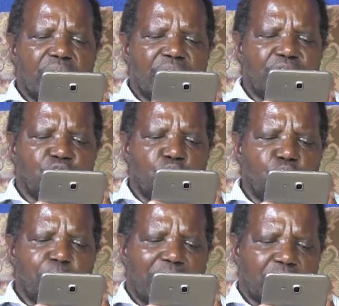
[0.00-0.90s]
is
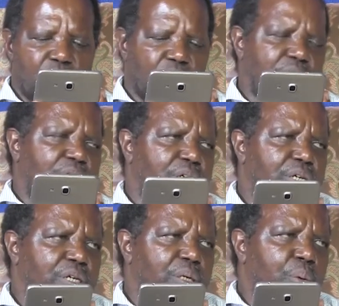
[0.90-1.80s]
known by God.
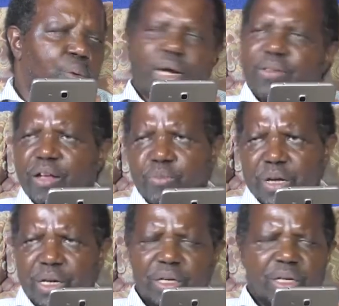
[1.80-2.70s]
What does that
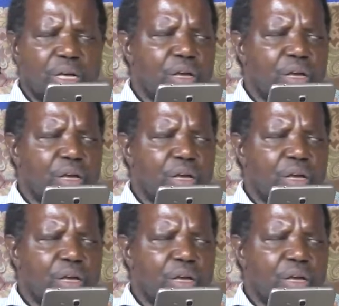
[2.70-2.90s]
mean?